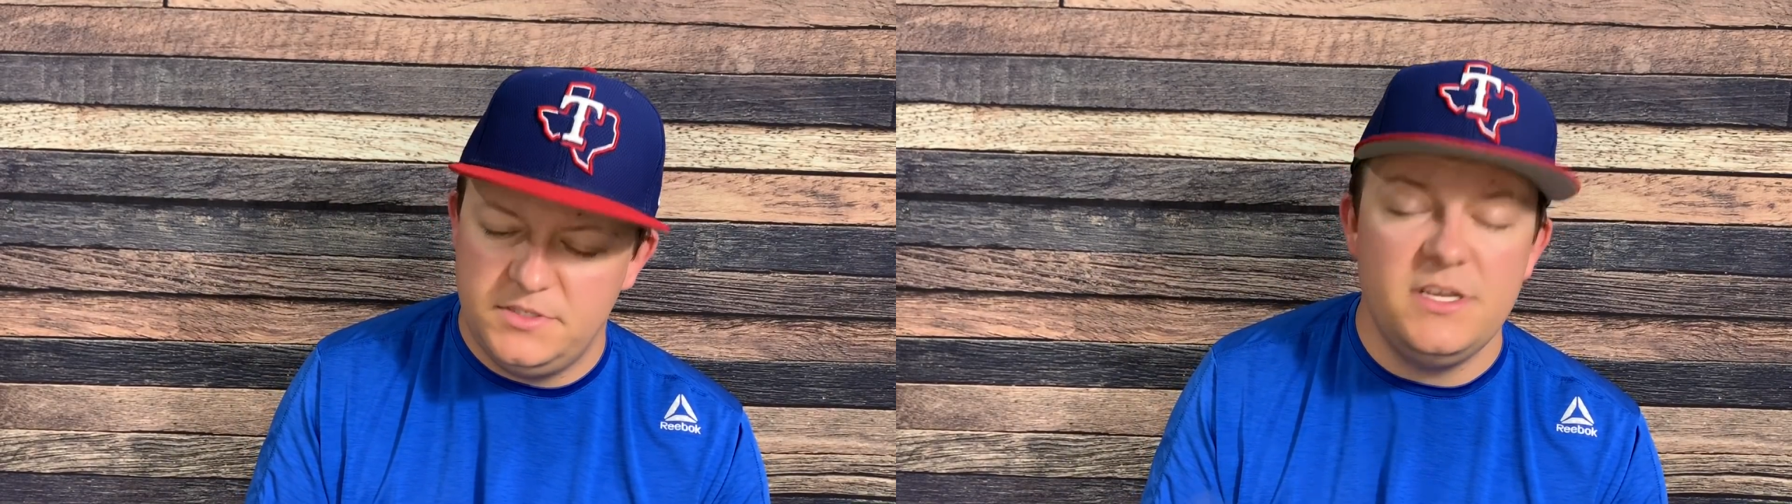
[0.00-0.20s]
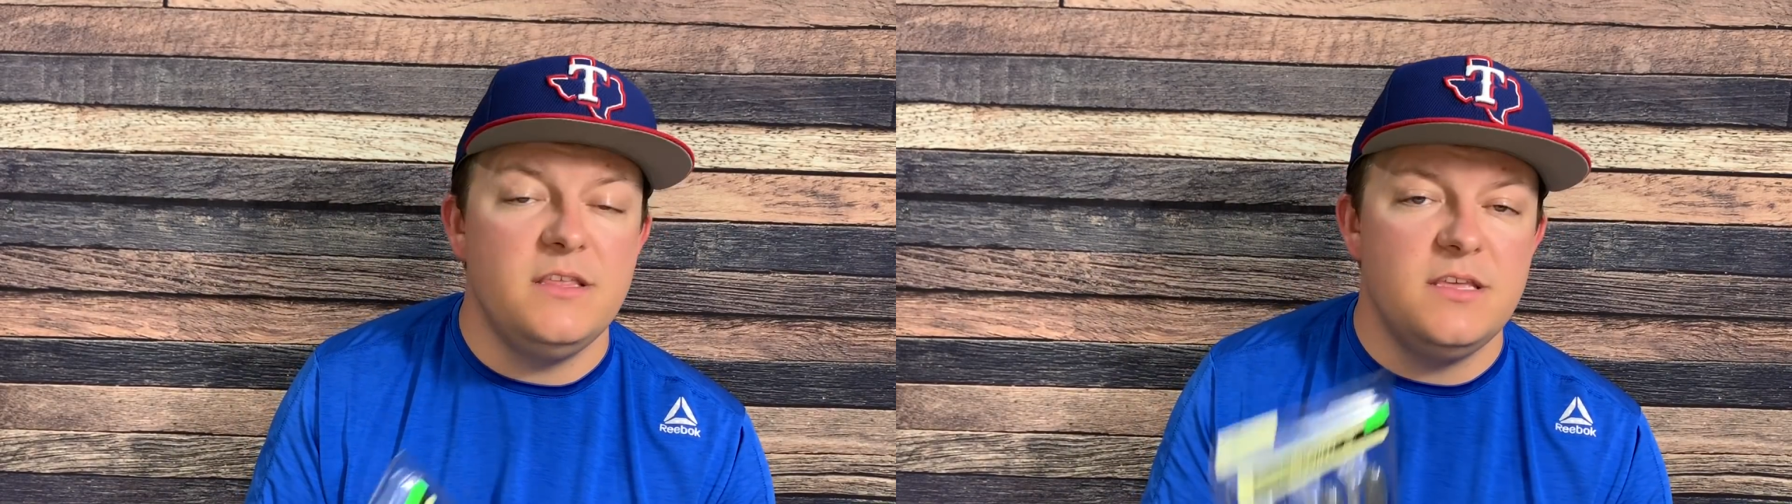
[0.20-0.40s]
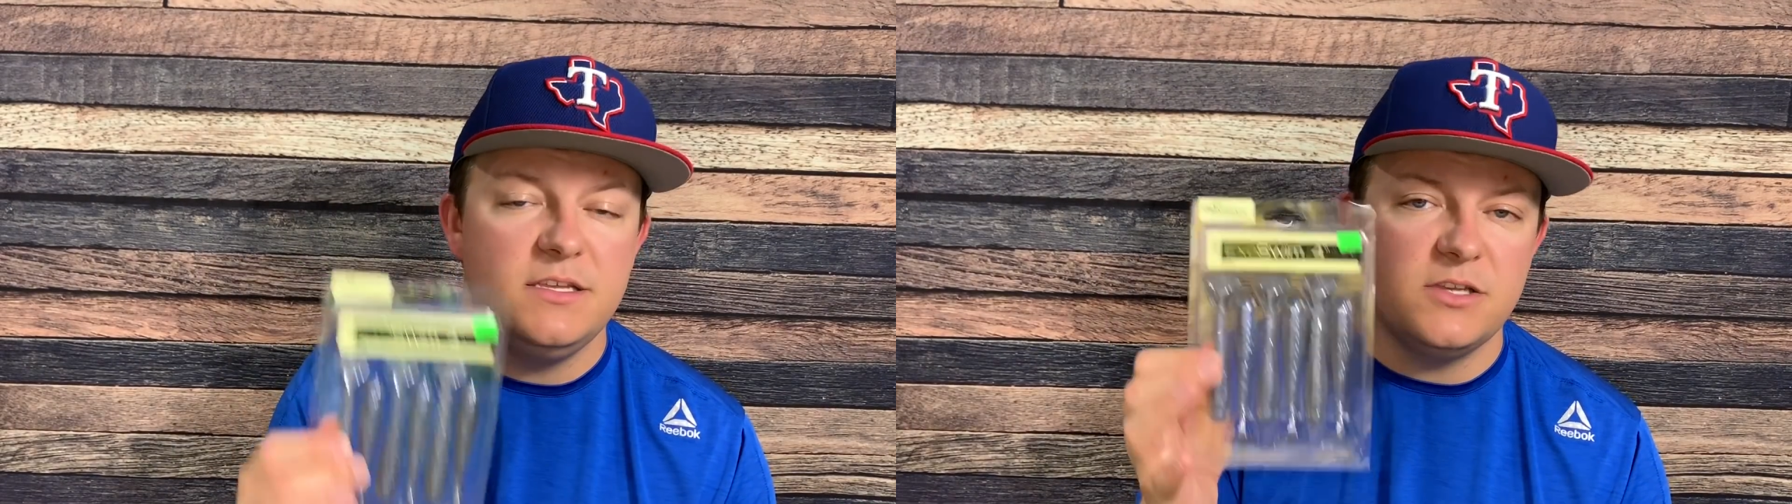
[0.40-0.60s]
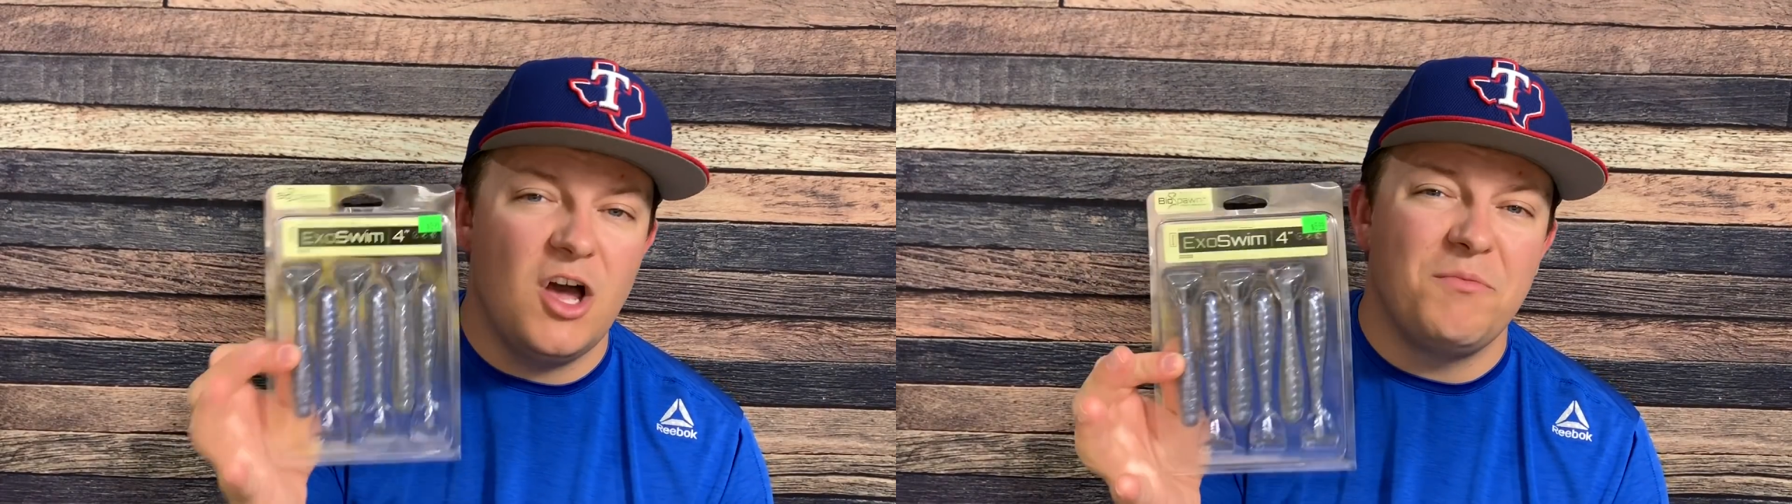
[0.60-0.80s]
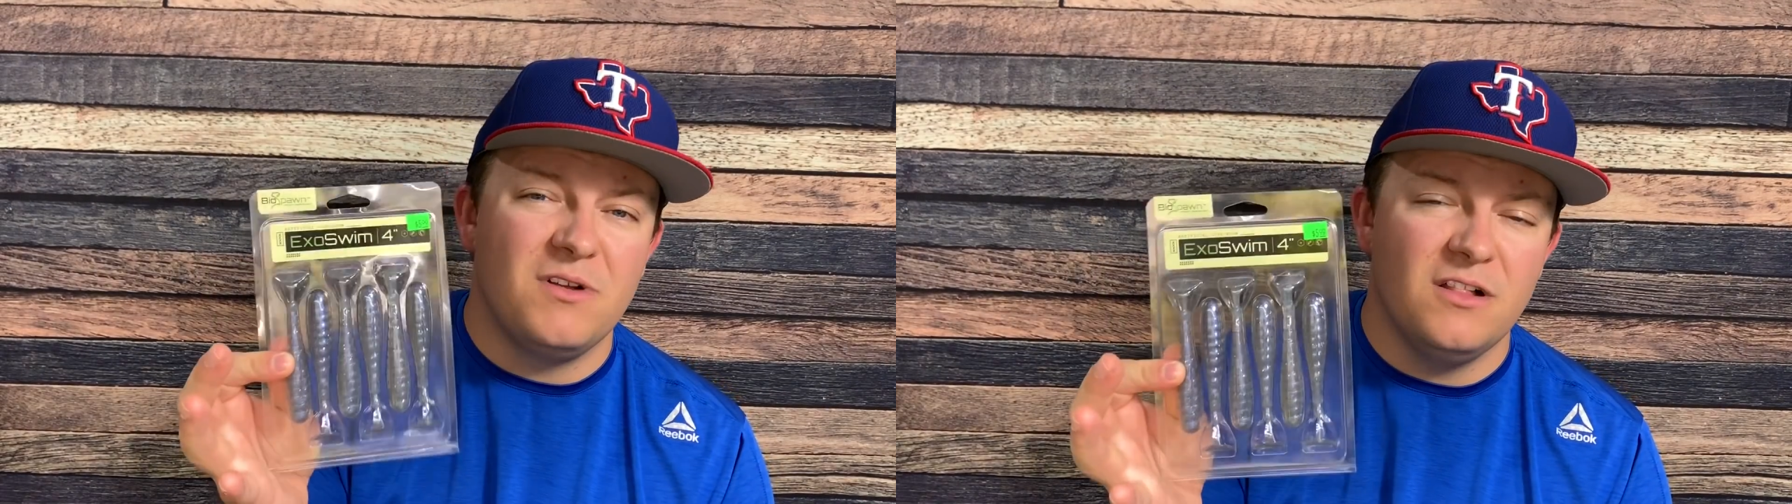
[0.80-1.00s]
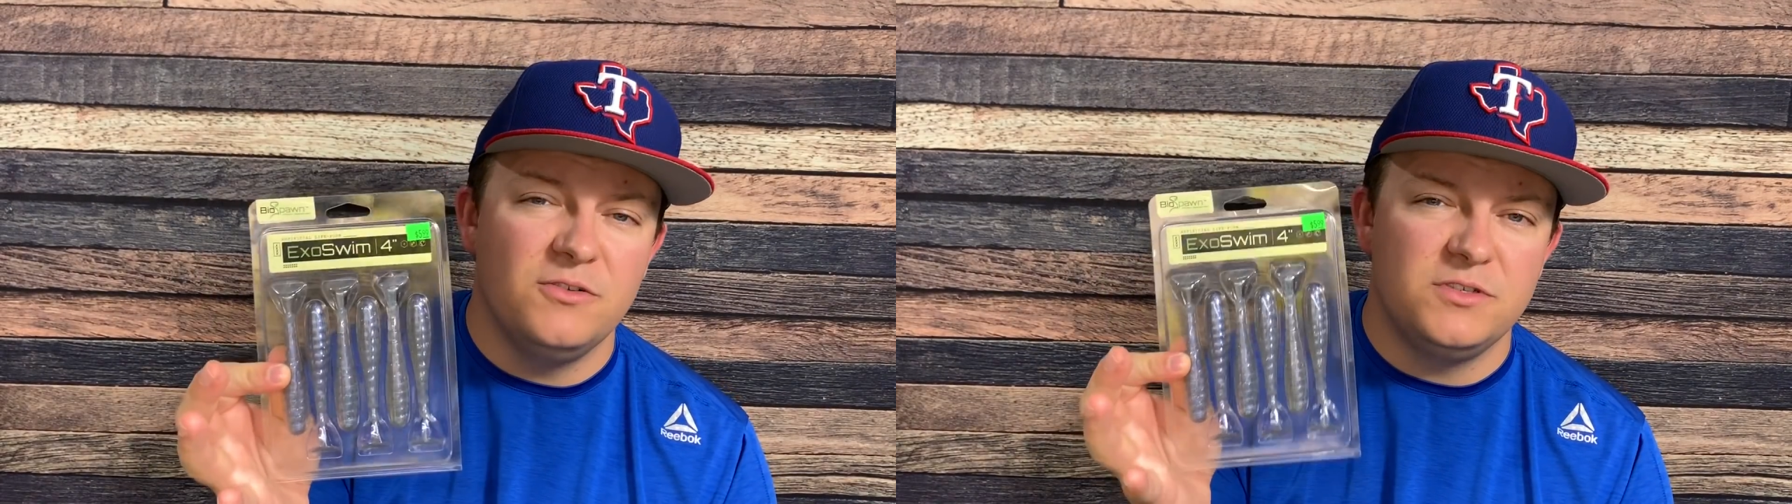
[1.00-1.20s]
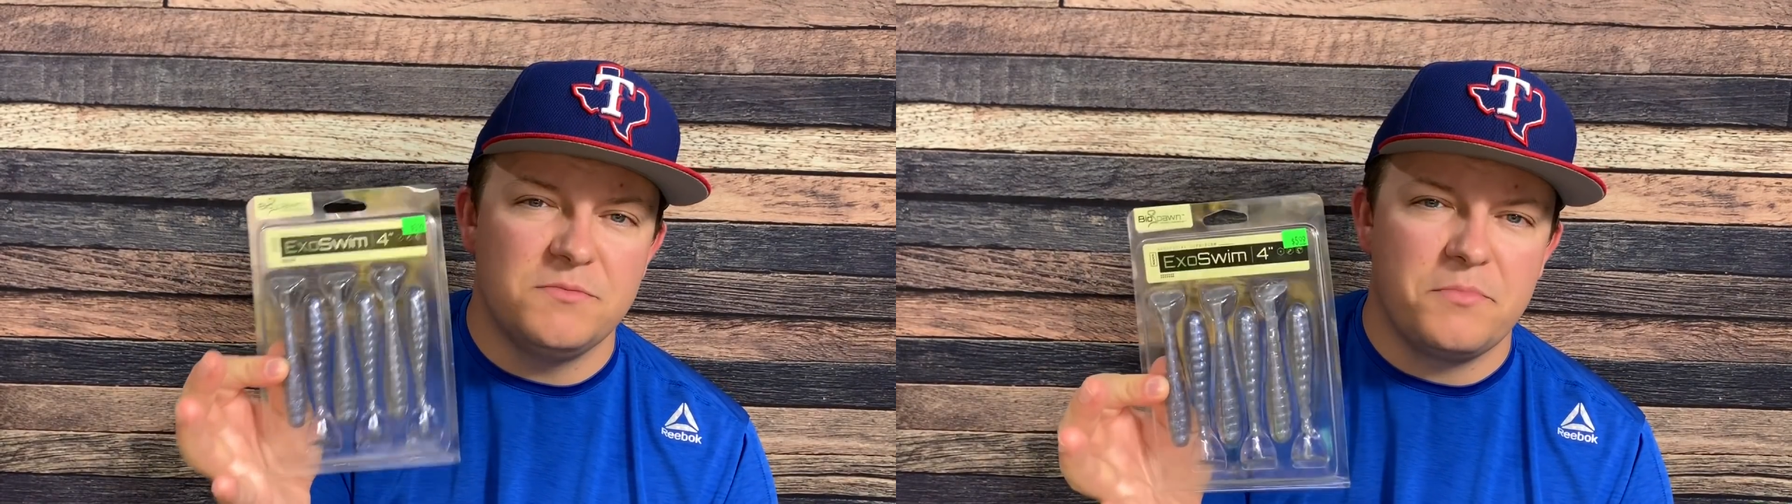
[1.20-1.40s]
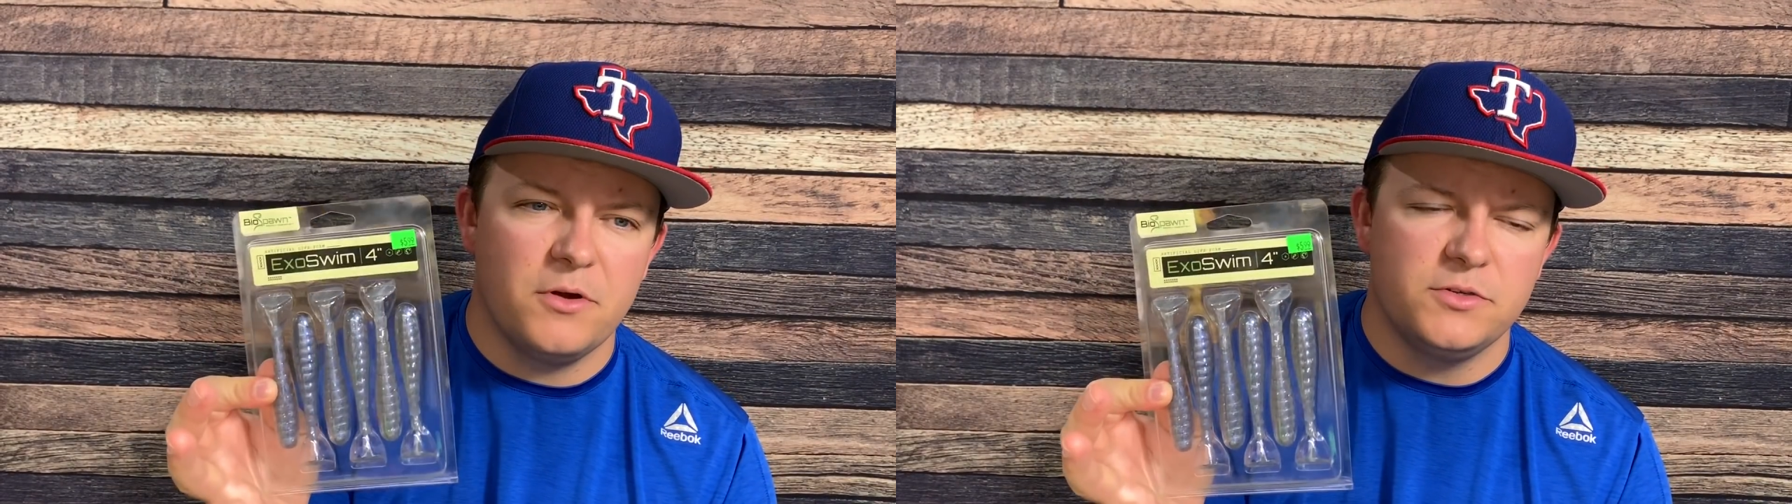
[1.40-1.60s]
see these up close
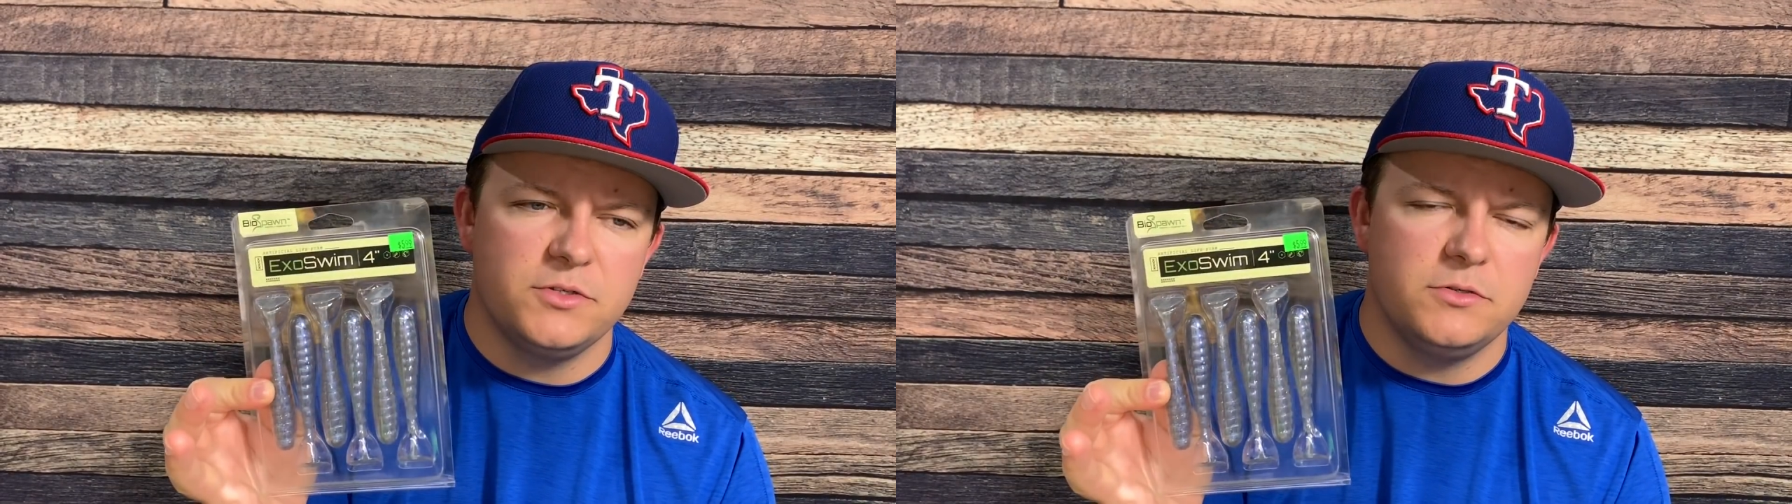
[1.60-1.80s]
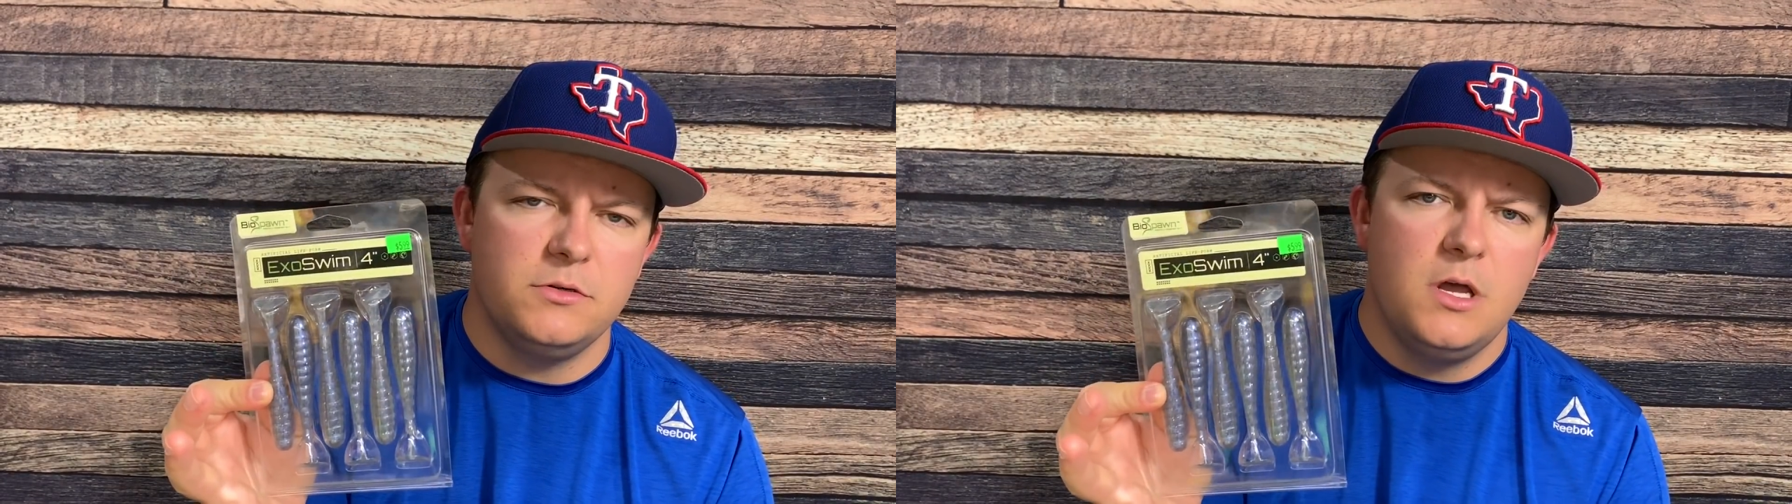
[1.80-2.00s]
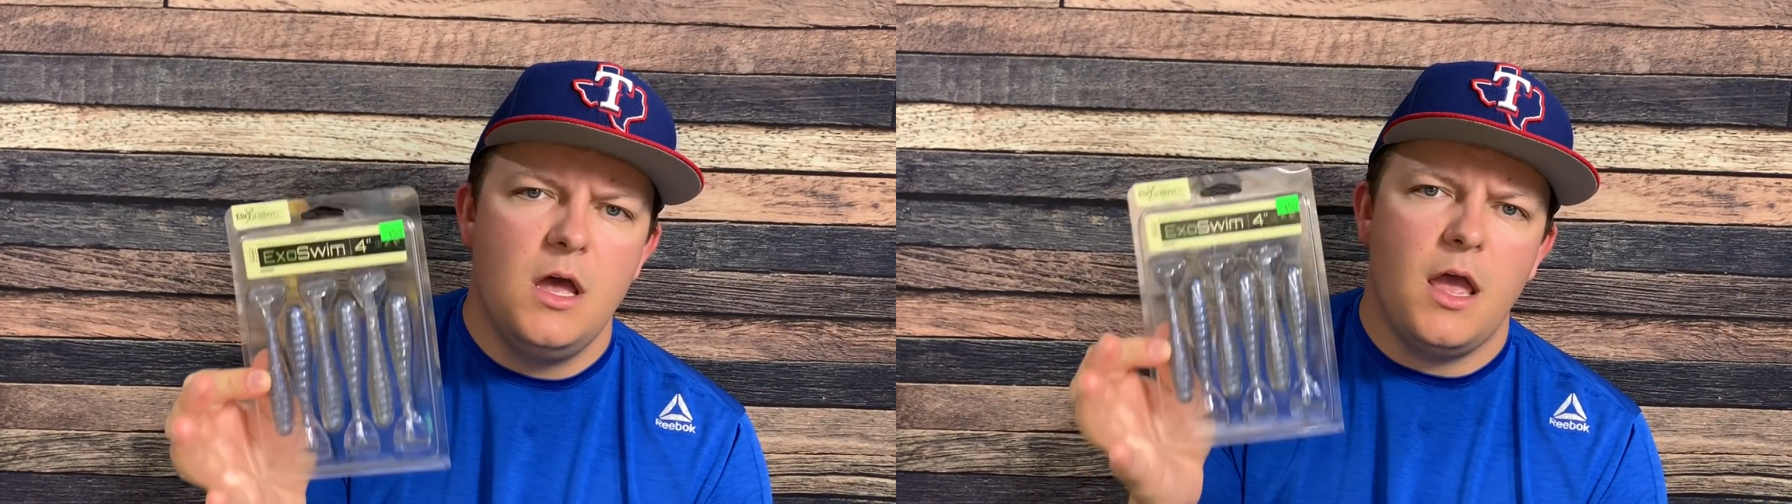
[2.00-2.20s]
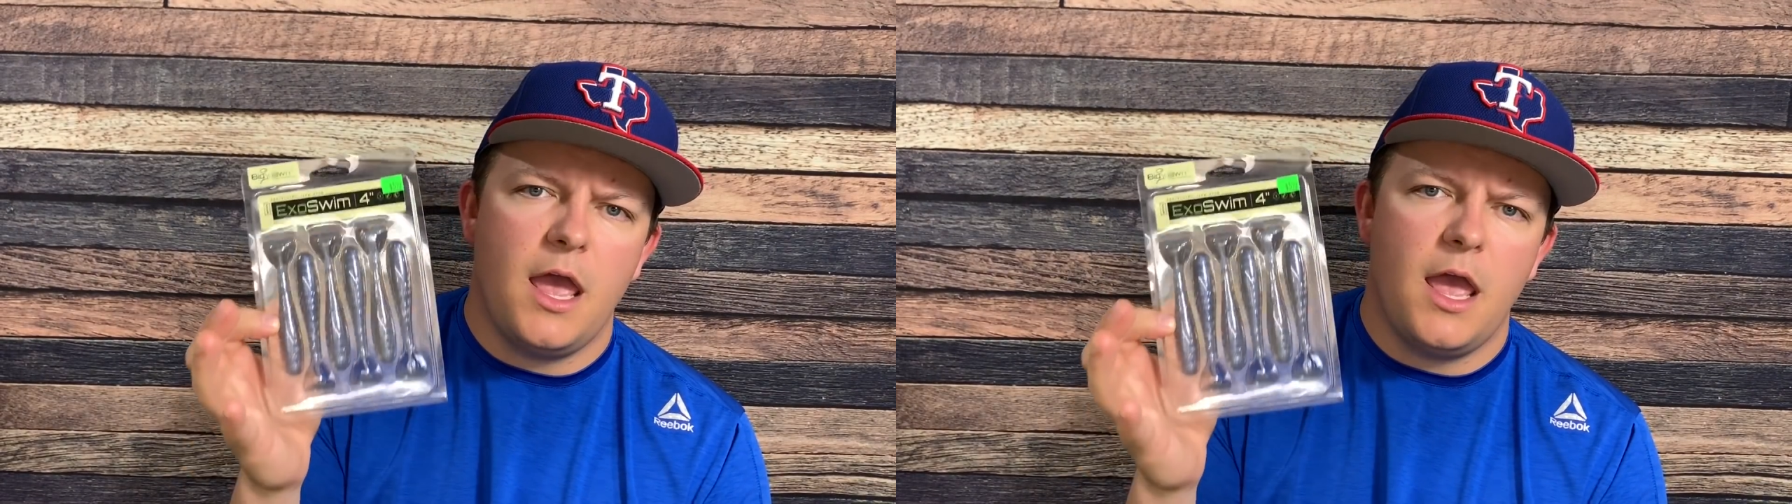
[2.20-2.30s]
and personal,